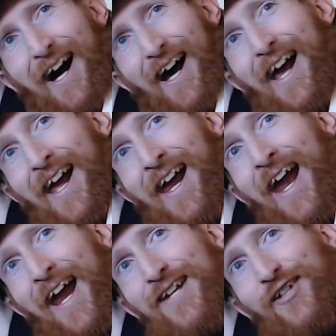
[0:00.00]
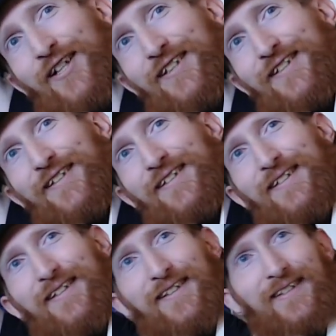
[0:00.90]
a hater.
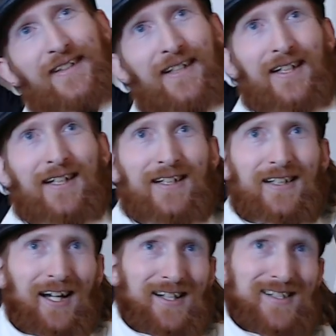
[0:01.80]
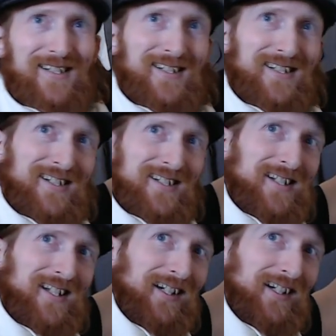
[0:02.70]
Yes,
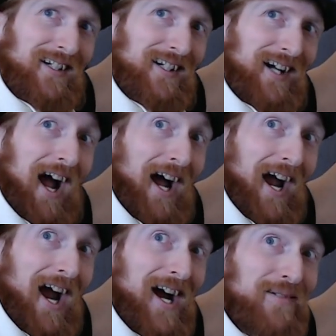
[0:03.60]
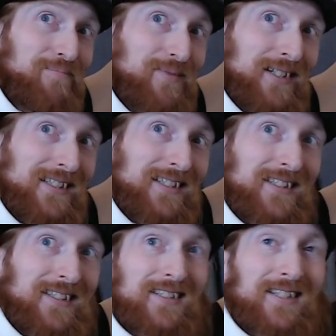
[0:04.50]
I am.
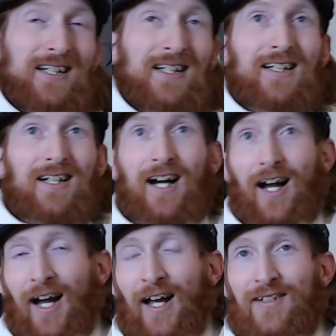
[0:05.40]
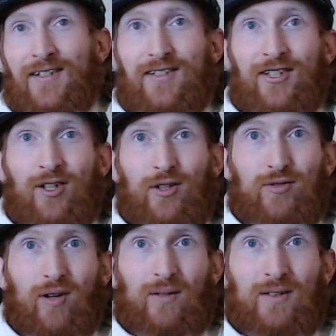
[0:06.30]
And you know what's wrong with